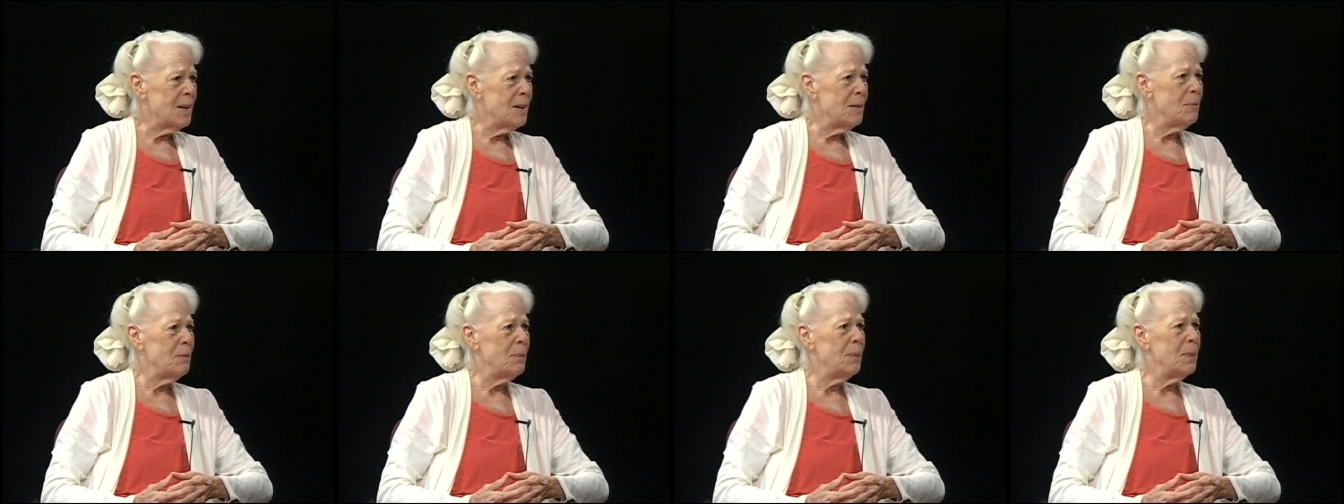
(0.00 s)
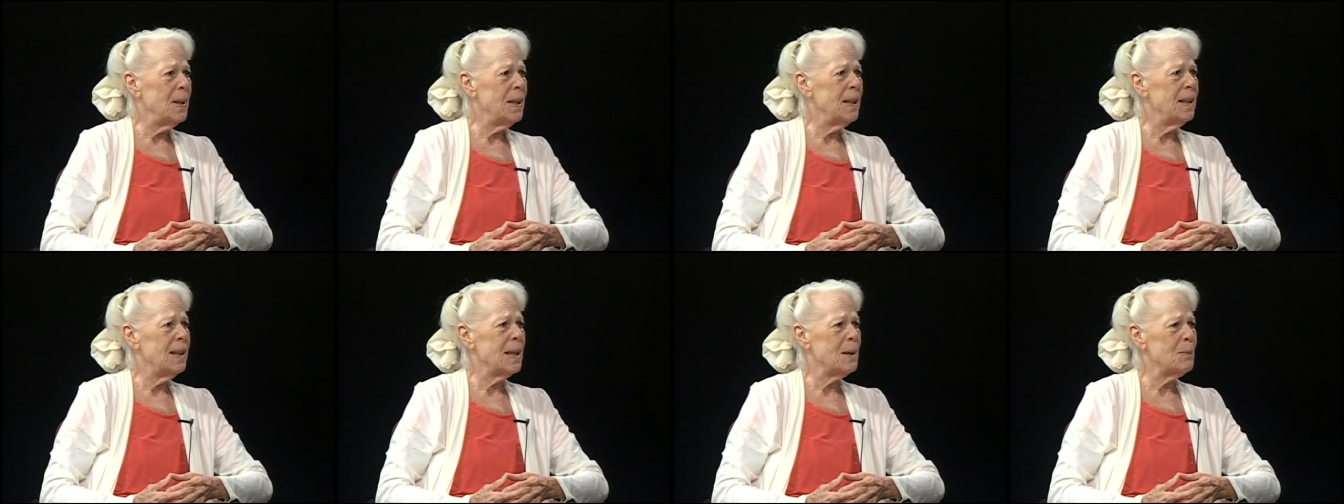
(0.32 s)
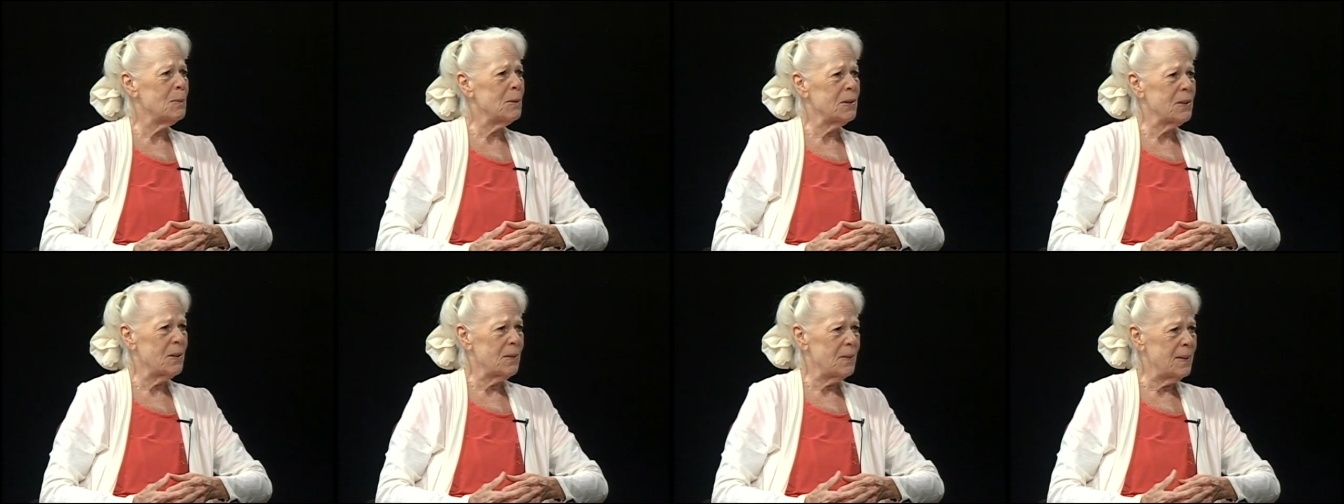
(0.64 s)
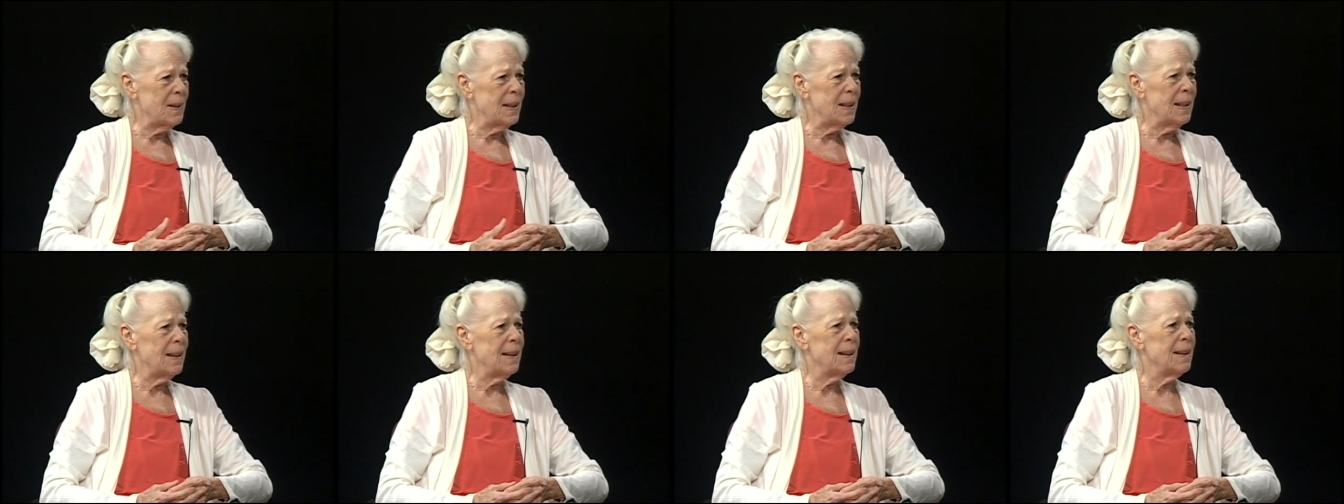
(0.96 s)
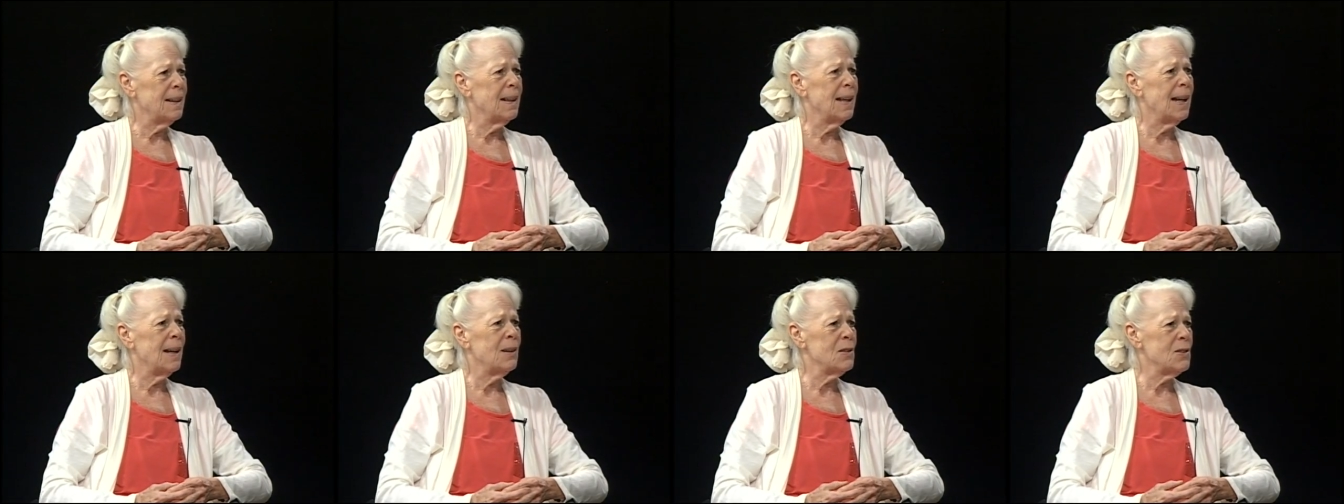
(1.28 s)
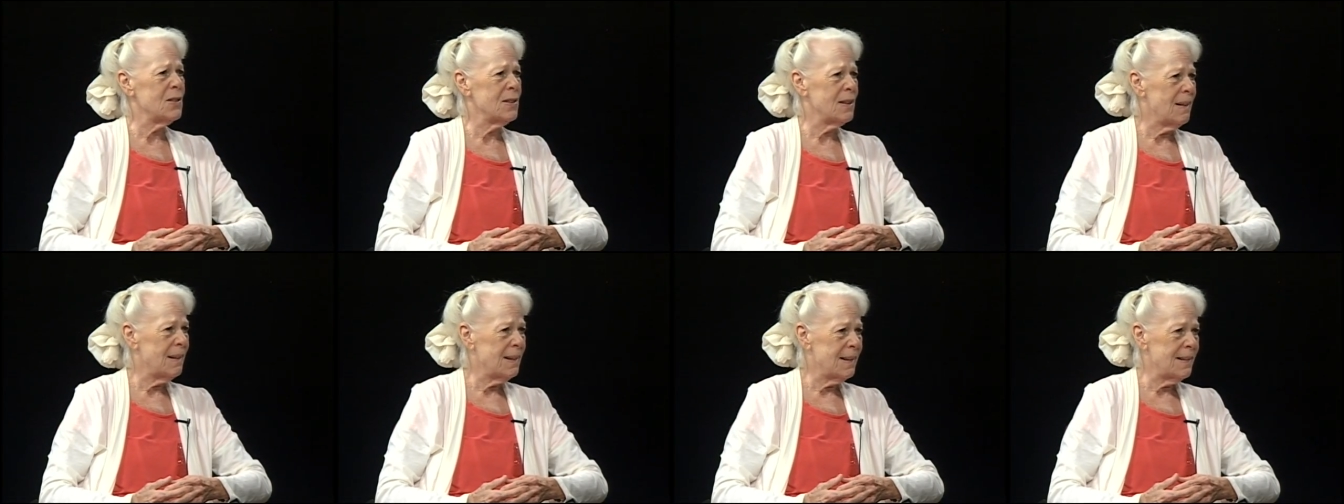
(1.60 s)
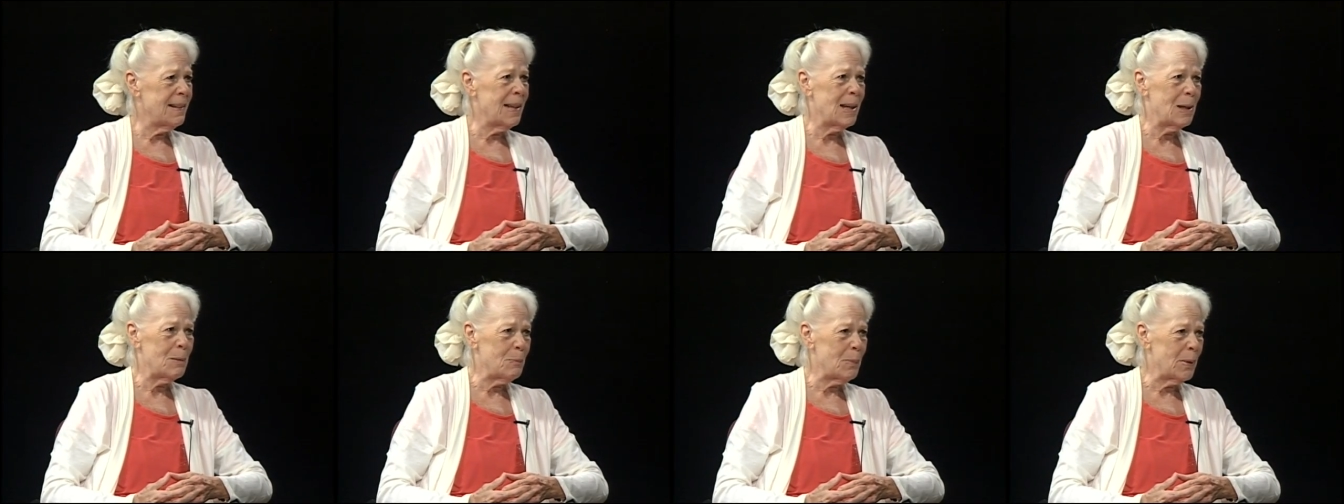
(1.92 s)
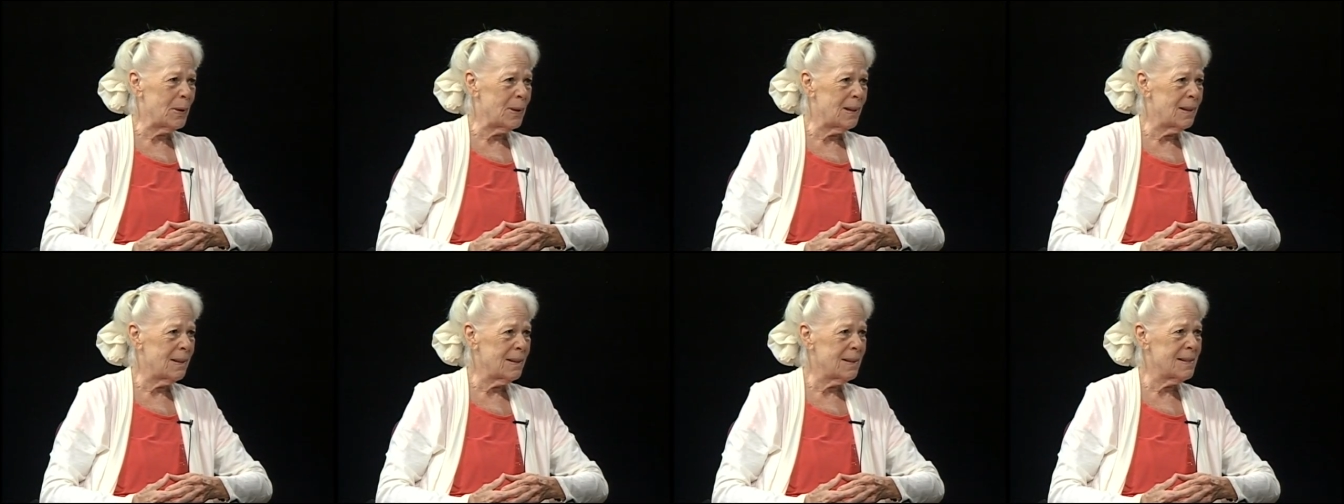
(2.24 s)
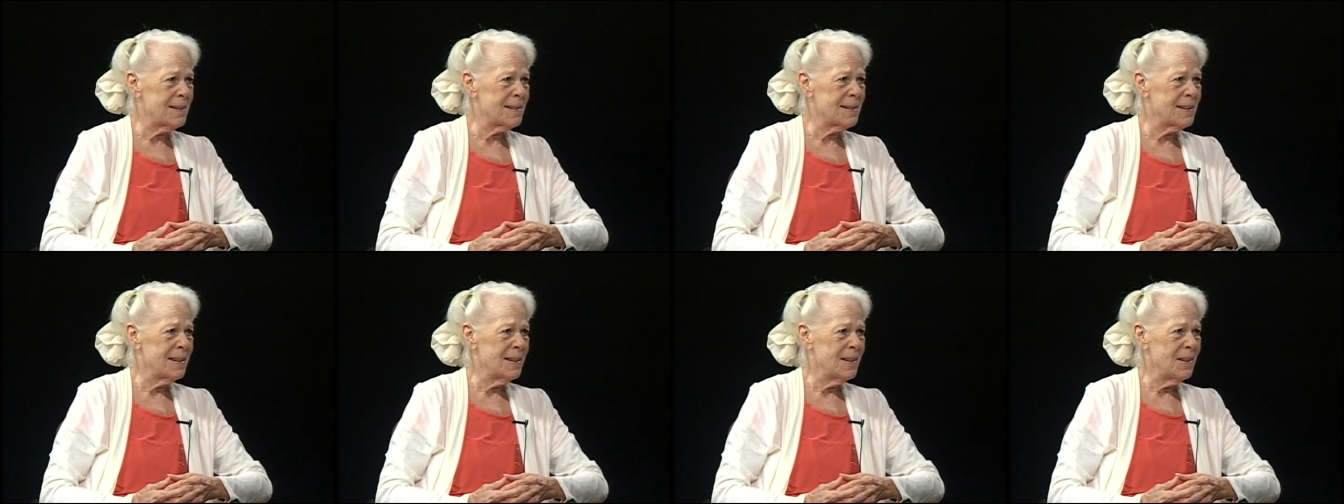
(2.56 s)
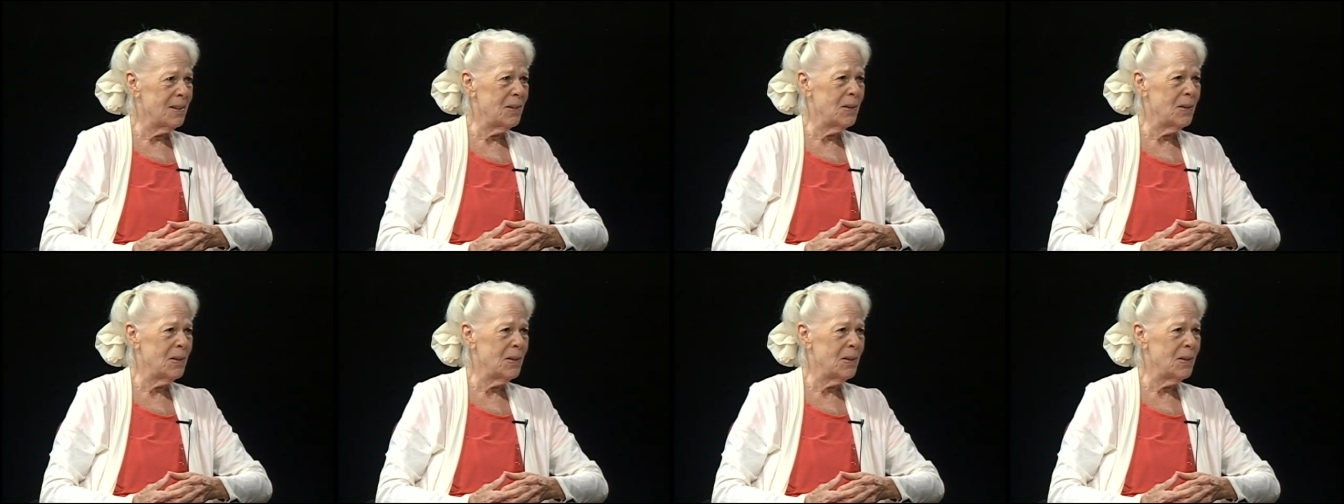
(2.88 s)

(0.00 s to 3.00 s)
being able to think outside of that box.